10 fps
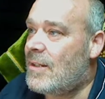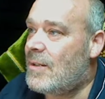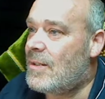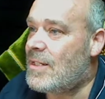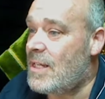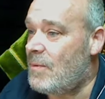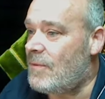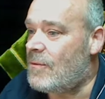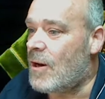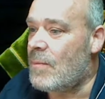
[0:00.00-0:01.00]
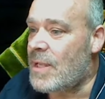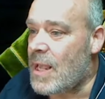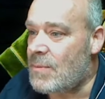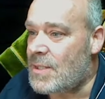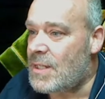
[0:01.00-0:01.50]
see, before I became
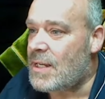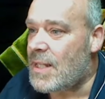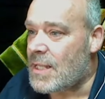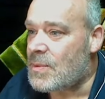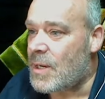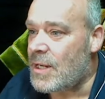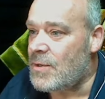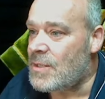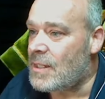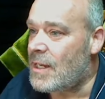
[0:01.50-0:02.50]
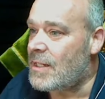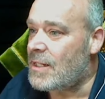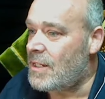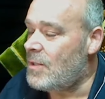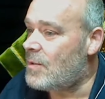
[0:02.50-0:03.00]
sick, that's what I used to like to
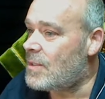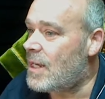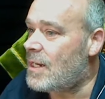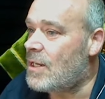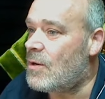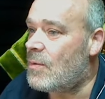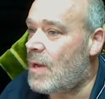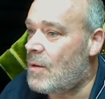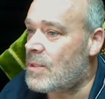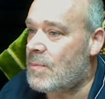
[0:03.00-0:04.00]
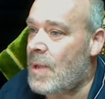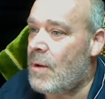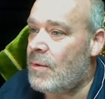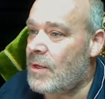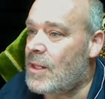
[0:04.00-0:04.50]
do is I'd go, I was a
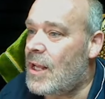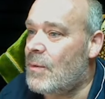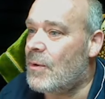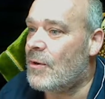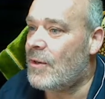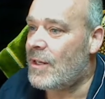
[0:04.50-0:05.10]
mountain climber and